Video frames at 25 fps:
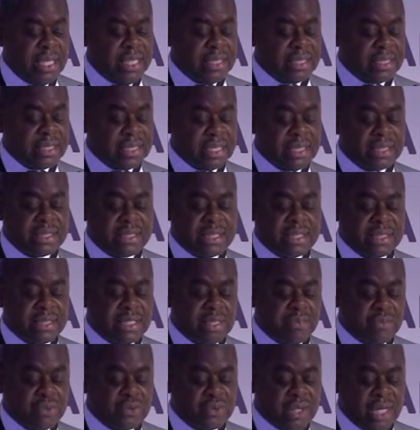since its
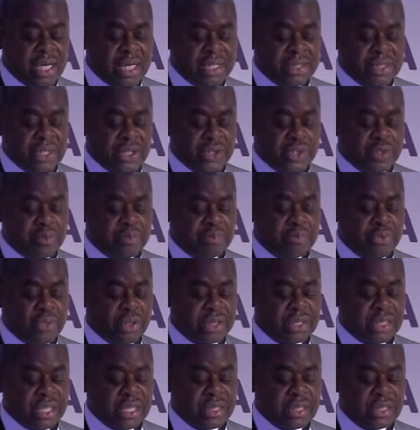demutualization
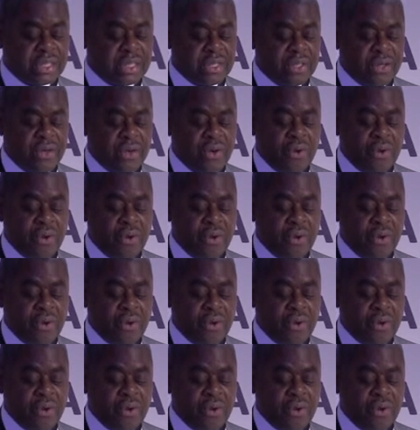process,